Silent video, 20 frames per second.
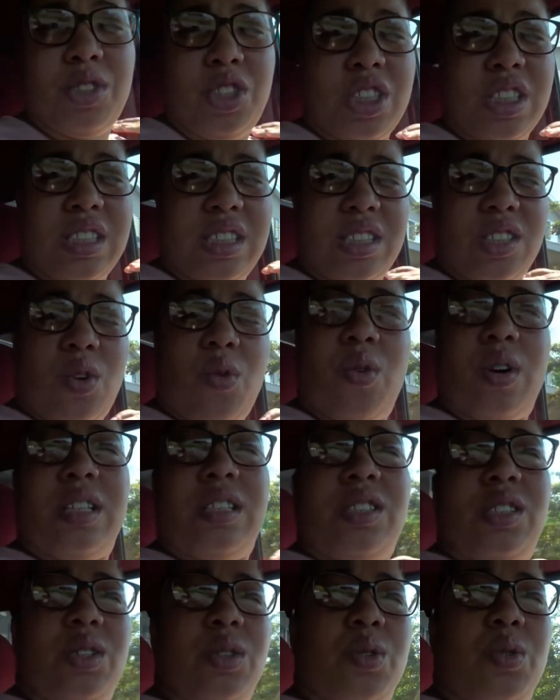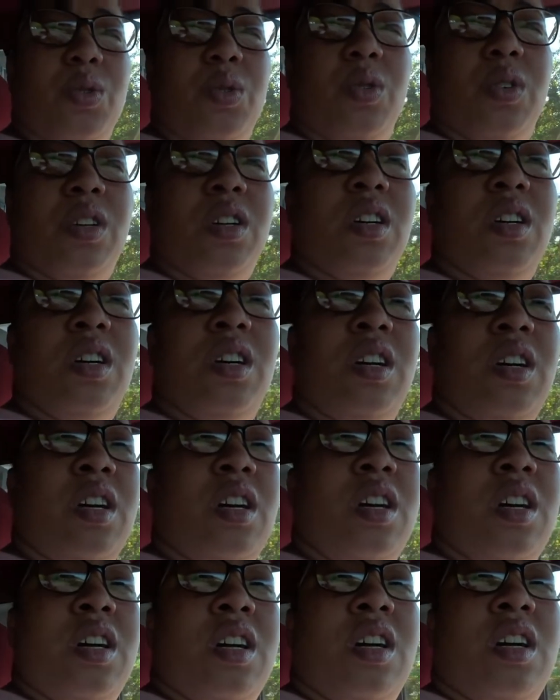just going to
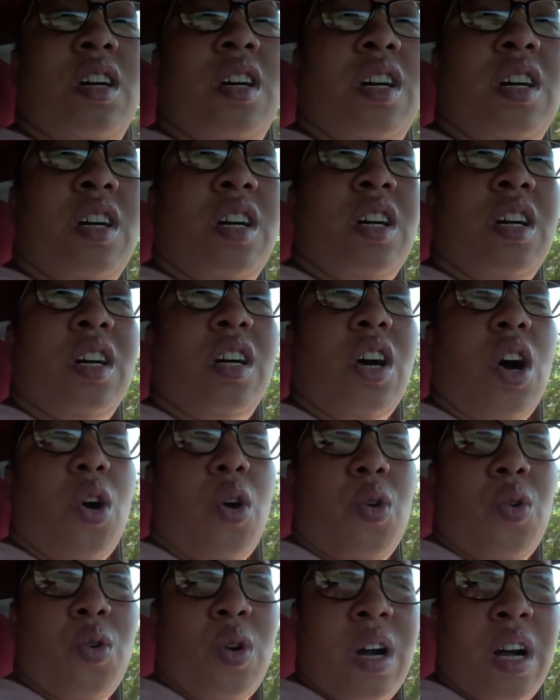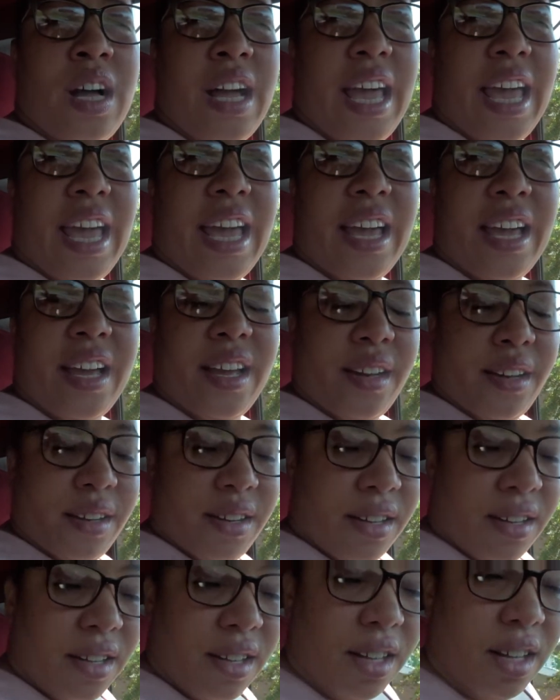go and,
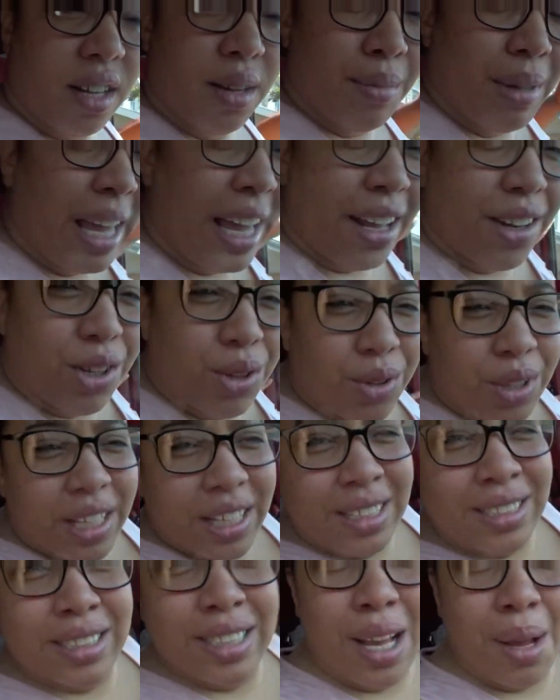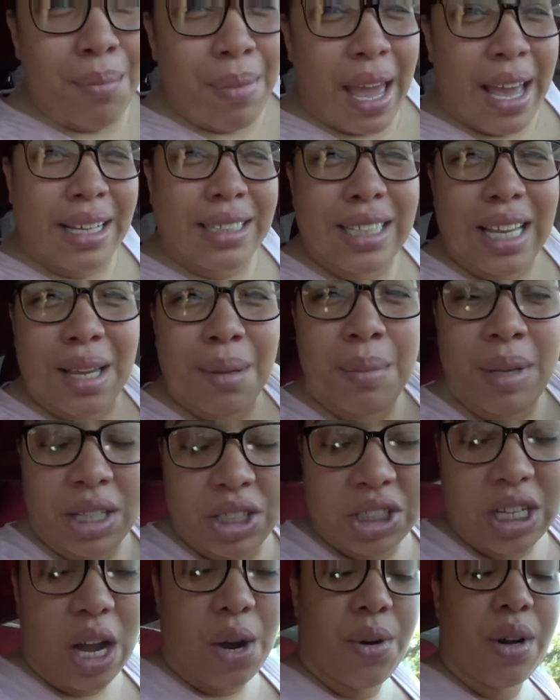yeah, do this, come back, take me a
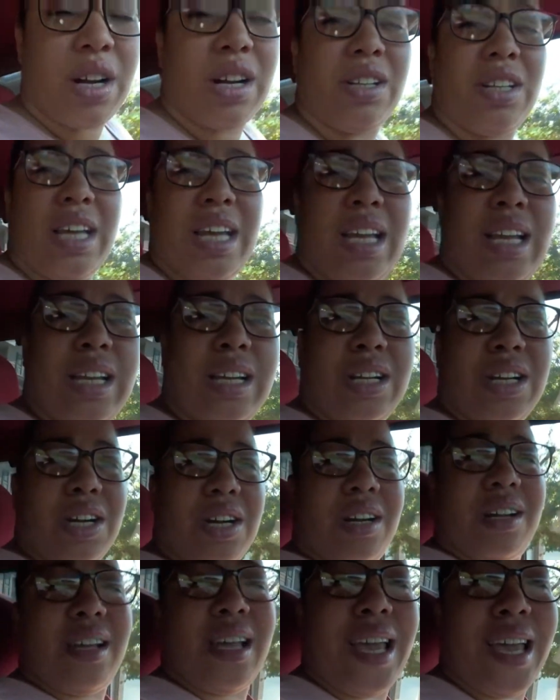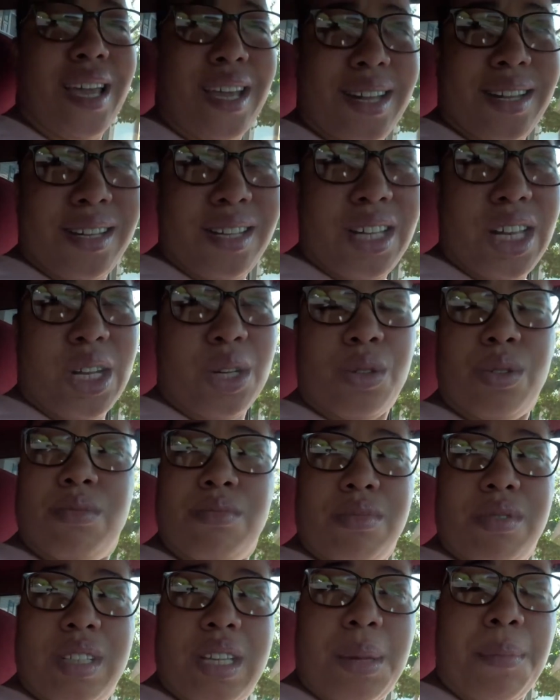shower, clean, cook, and, you know,
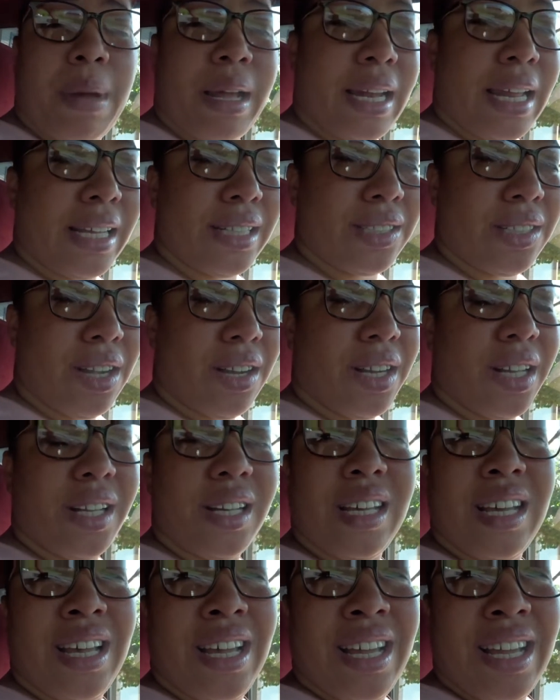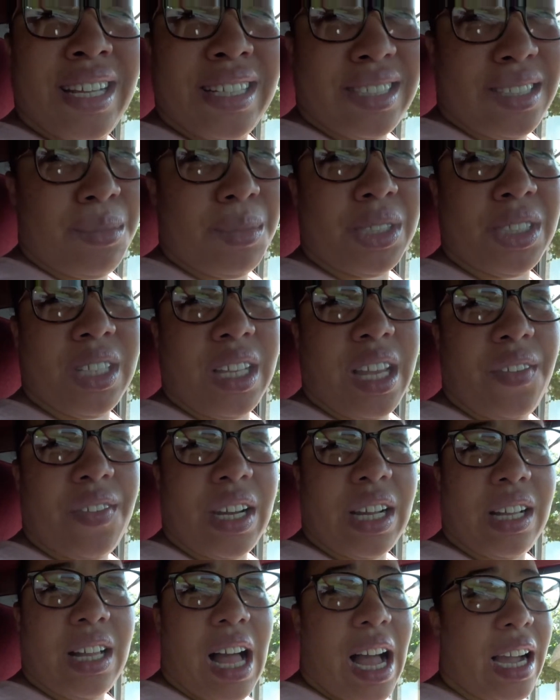get my day started. It's almost 11
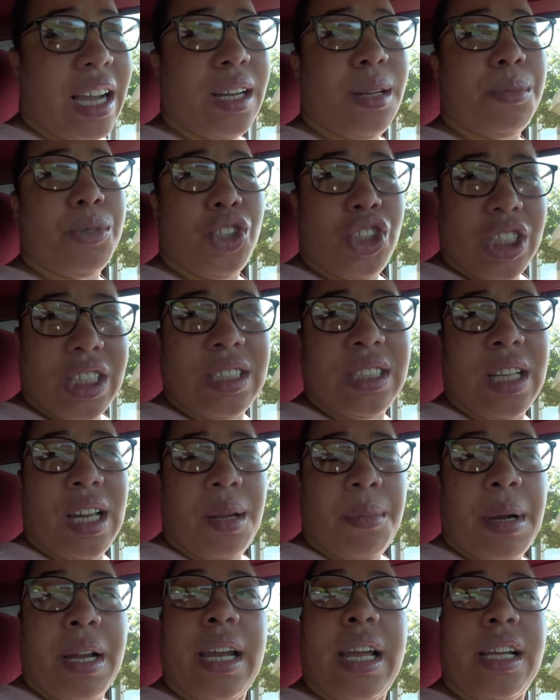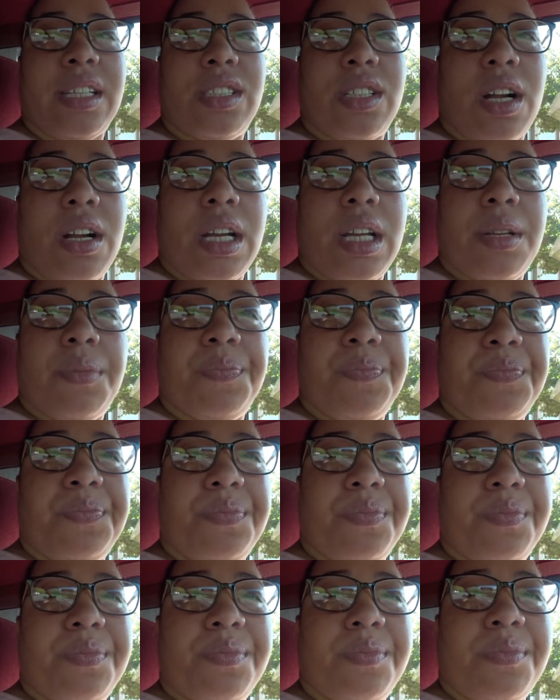o'clock and I'm just getting my day started.
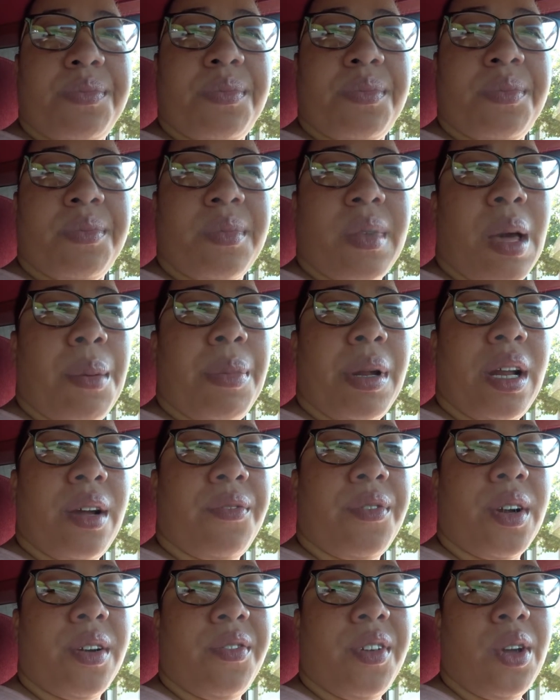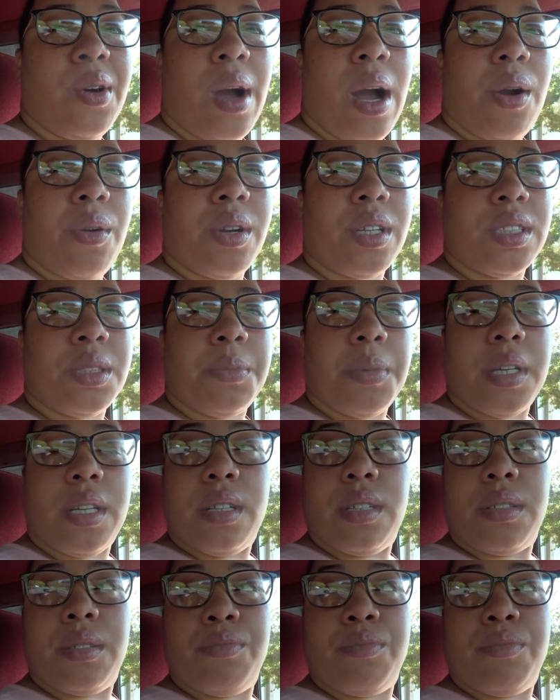I've been up for a few hours, but